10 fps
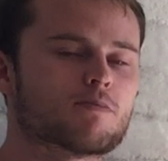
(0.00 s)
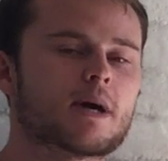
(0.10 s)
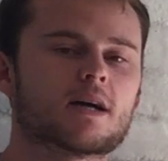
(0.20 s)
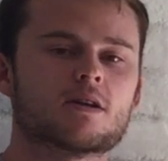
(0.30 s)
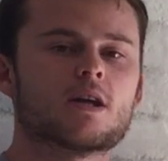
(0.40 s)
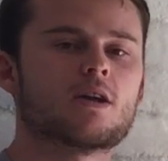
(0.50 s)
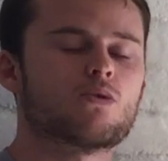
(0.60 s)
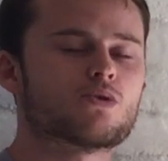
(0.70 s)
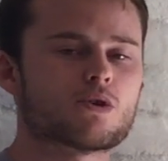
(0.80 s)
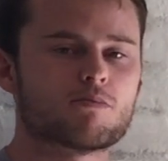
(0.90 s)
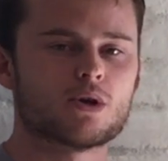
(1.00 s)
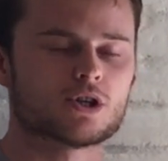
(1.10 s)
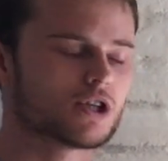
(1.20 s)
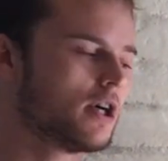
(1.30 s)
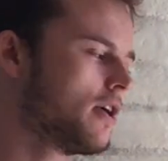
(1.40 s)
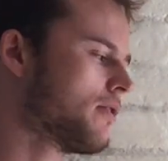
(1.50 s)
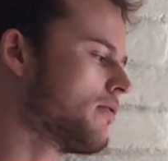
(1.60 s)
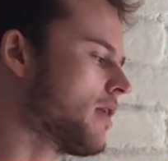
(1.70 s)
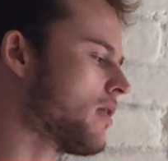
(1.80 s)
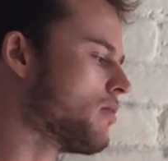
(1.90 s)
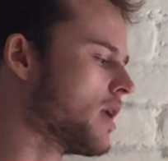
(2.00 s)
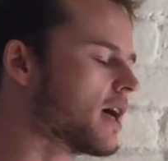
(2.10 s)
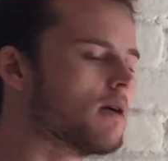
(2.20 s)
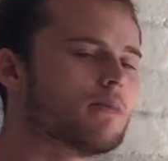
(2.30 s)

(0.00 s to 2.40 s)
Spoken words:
back, and then also push throughout the workout.